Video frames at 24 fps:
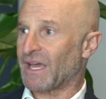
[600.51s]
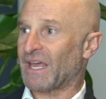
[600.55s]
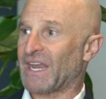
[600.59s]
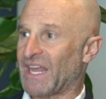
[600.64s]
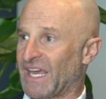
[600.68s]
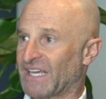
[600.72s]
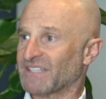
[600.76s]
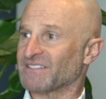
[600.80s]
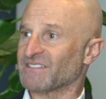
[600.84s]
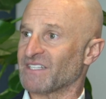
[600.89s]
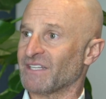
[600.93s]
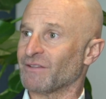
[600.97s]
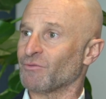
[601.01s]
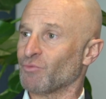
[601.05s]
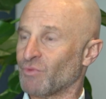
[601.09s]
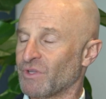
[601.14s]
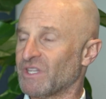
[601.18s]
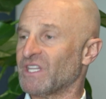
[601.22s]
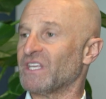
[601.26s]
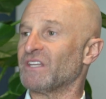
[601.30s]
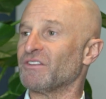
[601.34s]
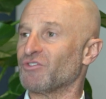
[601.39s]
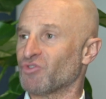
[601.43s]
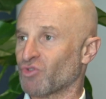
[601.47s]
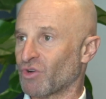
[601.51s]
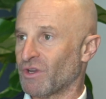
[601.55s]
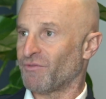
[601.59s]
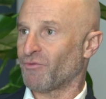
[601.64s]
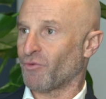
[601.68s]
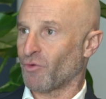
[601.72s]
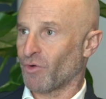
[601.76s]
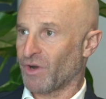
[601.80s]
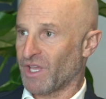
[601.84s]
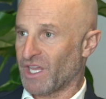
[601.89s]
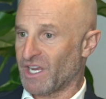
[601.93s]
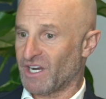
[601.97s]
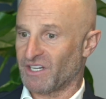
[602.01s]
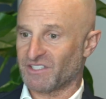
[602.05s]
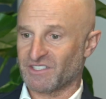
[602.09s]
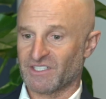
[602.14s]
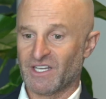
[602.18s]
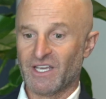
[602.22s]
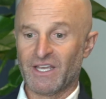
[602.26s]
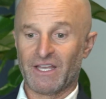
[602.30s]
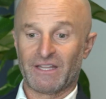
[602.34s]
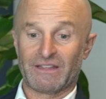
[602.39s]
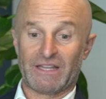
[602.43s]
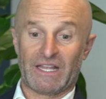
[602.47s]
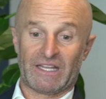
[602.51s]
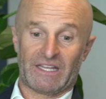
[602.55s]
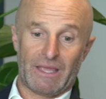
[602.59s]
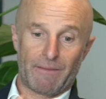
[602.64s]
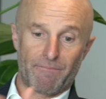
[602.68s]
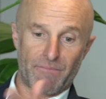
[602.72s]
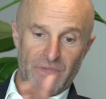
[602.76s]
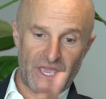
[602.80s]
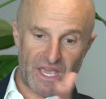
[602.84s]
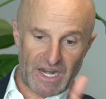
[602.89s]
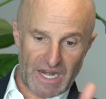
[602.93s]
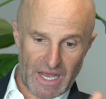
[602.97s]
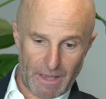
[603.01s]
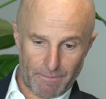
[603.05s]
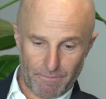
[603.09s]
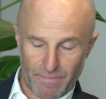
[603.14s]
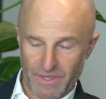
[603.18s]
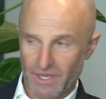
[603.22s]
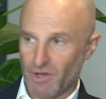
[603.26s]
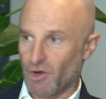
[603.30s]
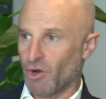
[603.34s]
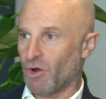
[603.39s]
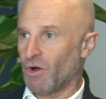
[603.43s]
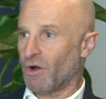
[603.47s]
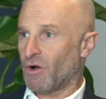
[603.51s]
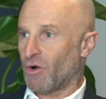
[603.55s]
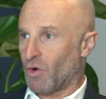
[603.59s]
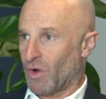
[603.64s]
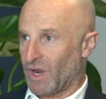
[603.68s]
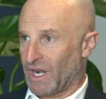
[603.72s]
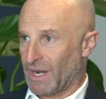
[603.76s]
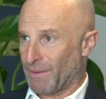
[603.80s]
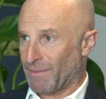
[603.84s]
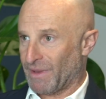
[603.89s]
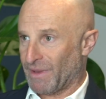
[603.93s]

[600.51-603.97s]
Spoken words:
an exit within 3-4 years that can be an IPO or an